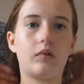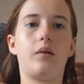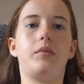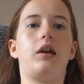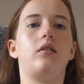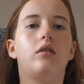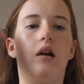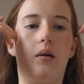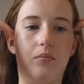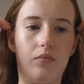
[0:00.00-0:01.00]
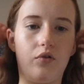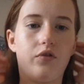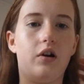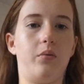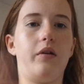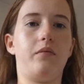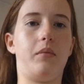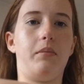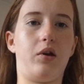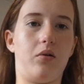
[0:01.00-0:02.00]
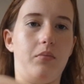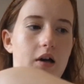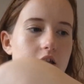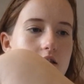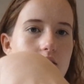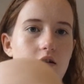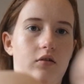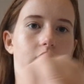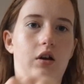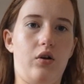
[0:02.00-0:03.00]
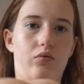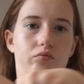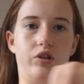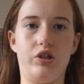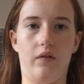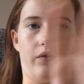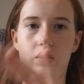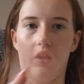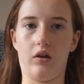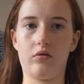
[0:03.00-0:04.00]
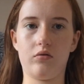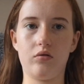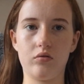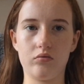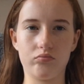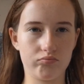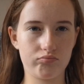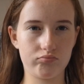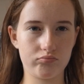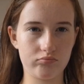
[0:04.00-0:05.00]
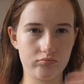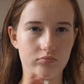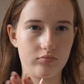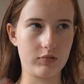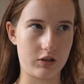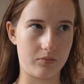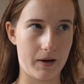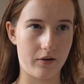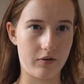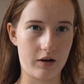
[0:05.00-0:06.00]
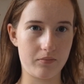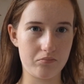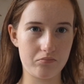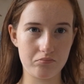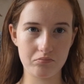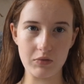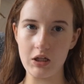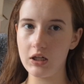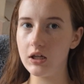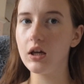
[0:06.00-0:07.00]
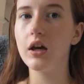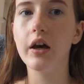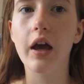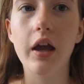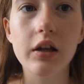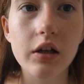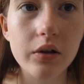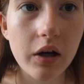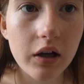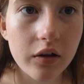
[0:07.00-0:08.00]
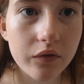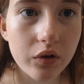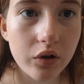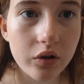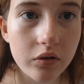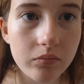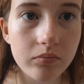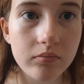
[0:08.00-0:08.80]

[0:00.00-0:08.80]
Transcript: I mean, I'm more far away from my makeup, but I can still reach everything. This is better, right? Okay, now I have done.